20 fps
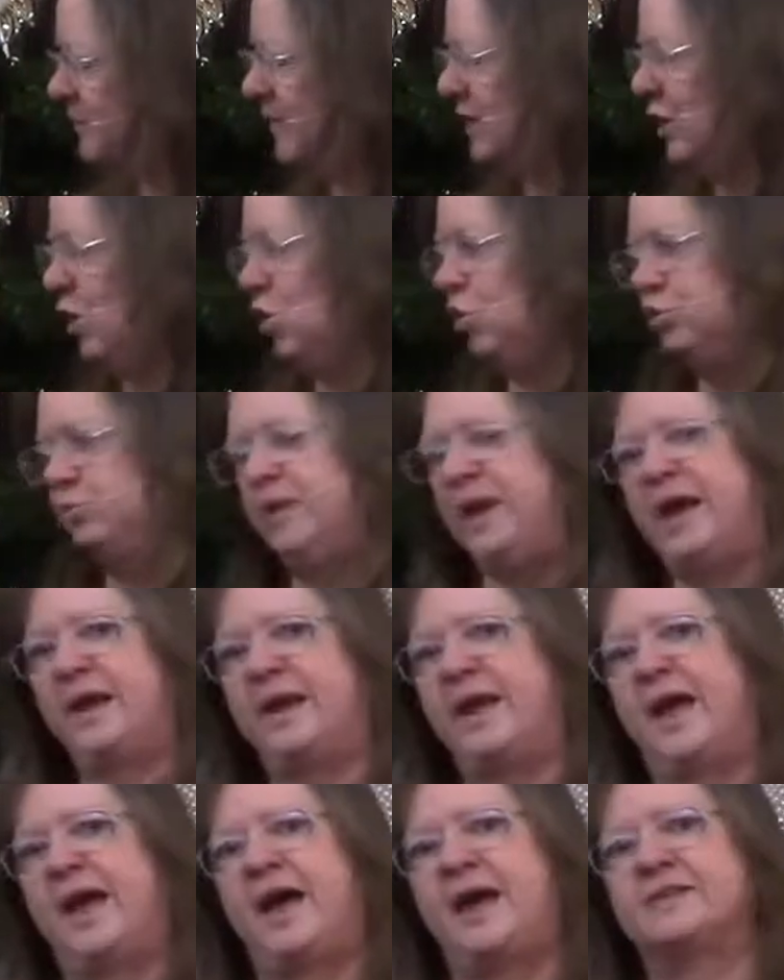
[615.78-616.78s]
The old
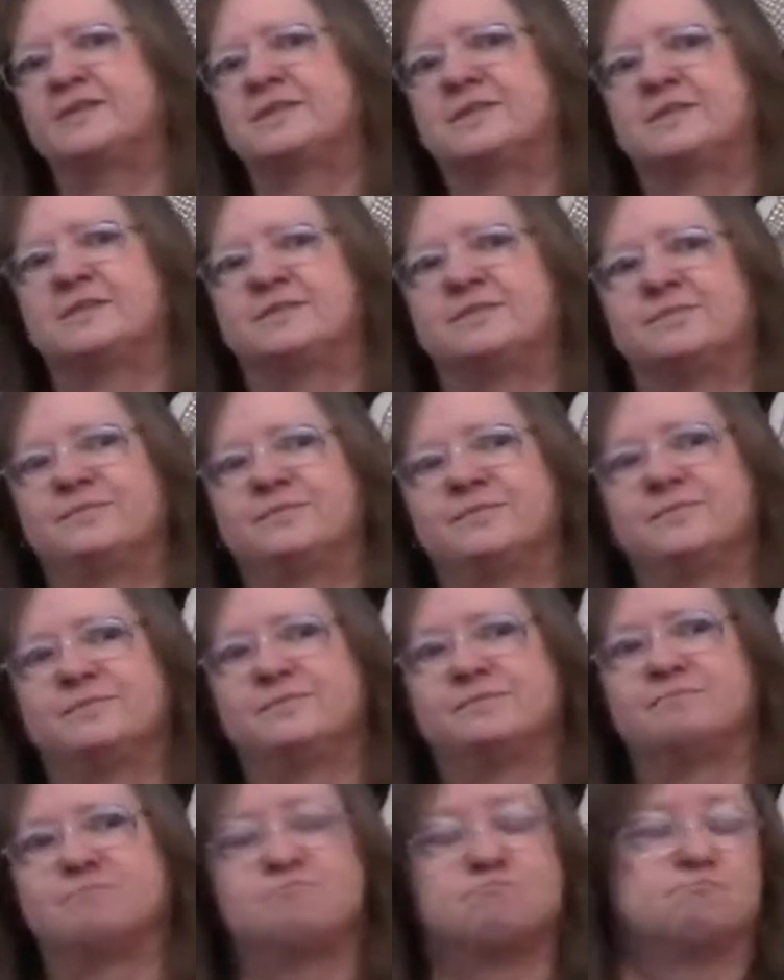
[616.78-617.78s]
man asked.
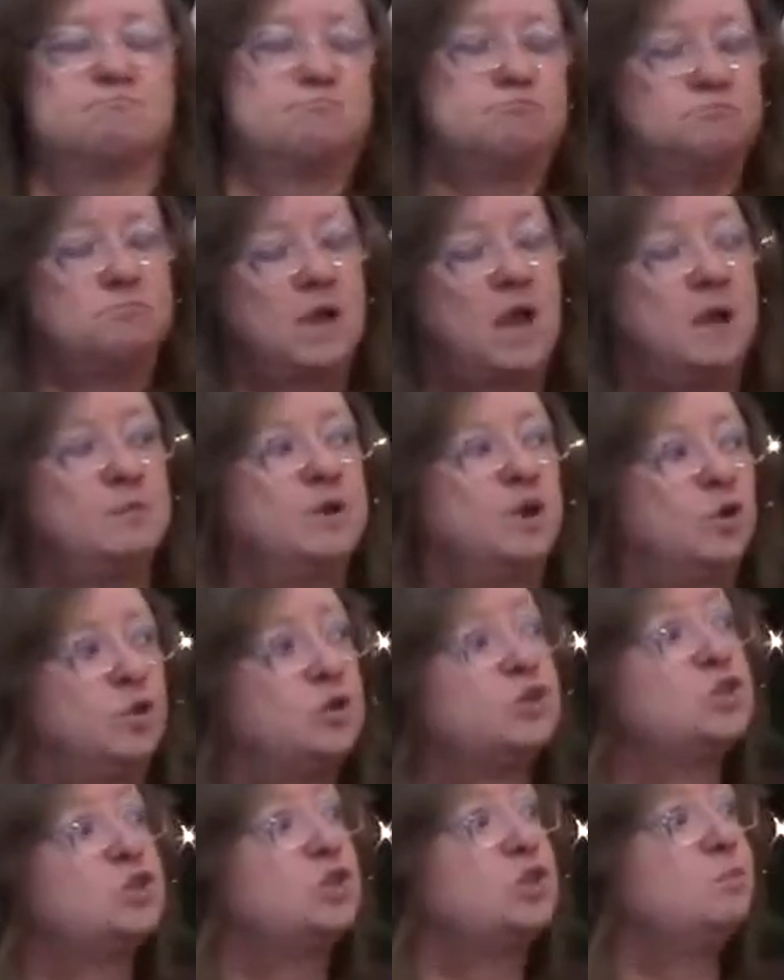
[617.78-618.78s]
I'm a
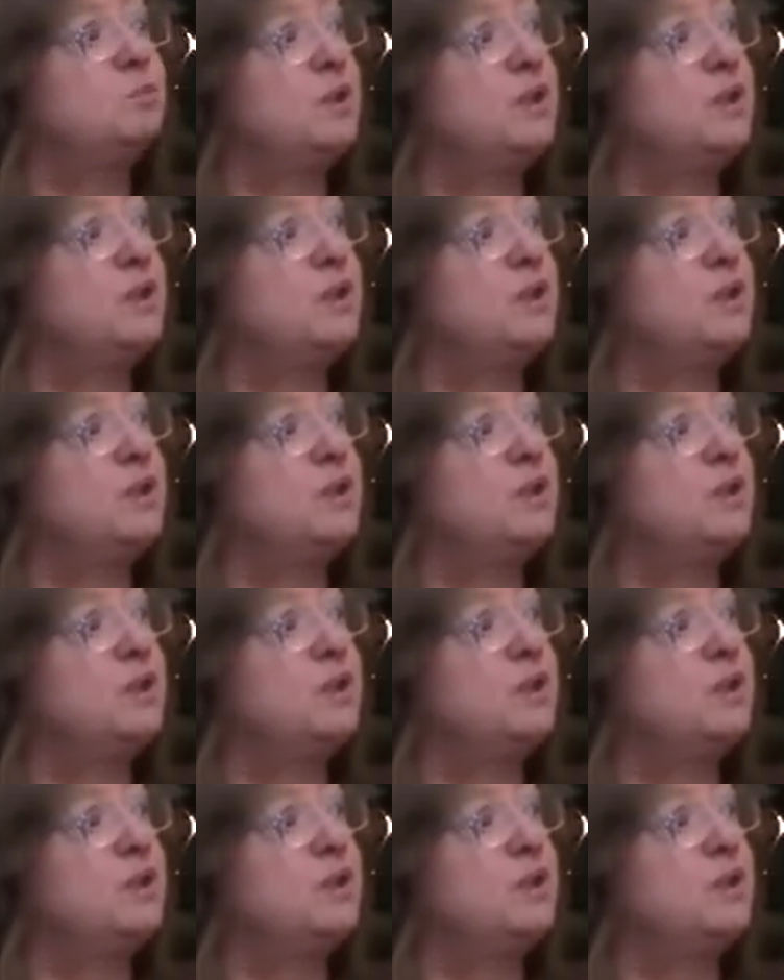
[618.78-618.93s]
Christian